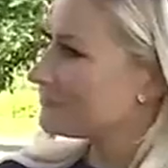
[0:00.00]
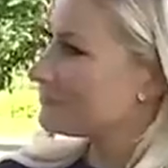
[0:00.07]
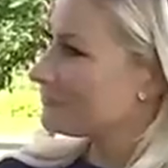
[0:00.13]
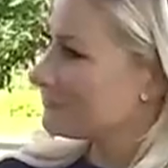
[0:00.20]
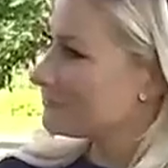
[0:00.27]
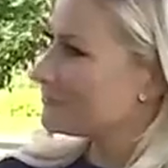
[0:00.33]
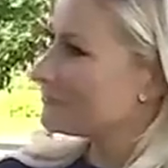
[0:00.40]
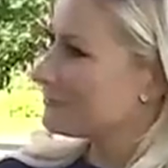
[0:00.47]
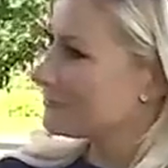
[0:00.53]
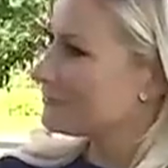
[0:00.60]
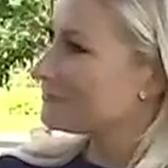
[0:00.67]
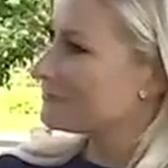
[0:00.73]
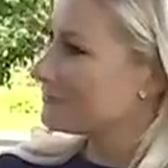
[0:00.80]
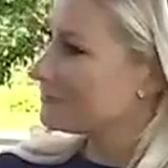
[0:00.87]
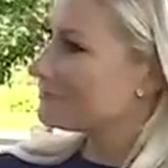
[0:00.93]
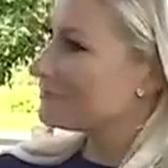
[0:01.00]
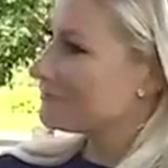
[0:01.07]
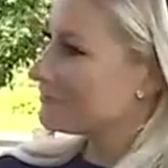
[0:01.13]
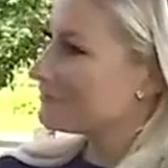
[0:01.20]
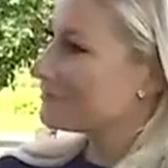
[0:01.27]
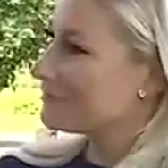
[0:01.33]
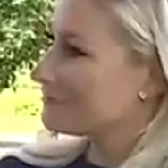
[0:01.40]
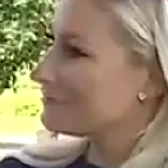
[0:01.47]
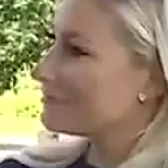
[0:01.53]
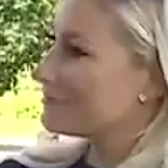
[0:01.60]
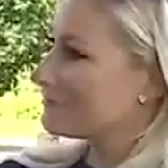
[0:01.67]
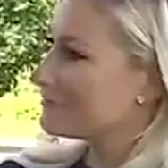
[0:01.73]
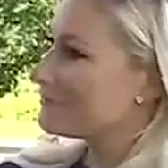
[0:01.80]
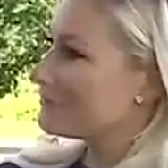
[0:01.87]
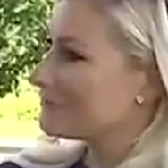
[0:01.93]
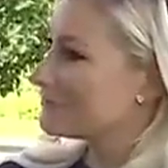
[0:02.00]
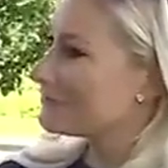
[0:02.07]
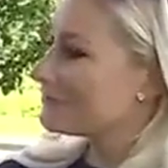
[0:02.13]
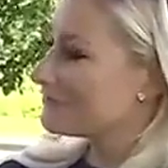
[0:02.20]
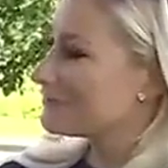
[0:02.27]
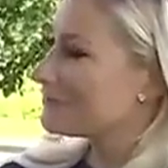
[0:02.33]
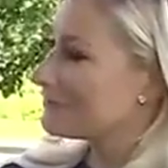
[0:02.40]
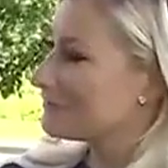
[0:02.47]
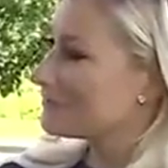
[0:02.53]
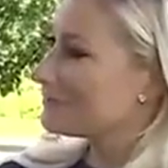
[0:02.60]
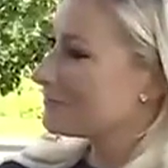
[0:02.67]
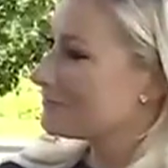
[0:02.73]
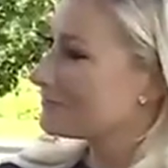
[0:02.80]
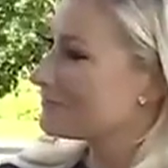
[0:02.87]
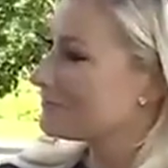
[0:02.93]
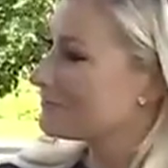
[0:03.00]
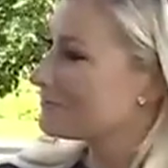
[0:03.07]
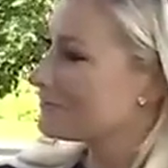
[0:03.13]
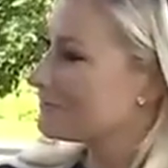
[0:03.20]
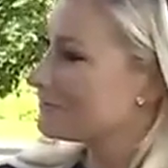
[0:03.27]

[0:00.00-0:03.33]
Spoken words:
(not speaking)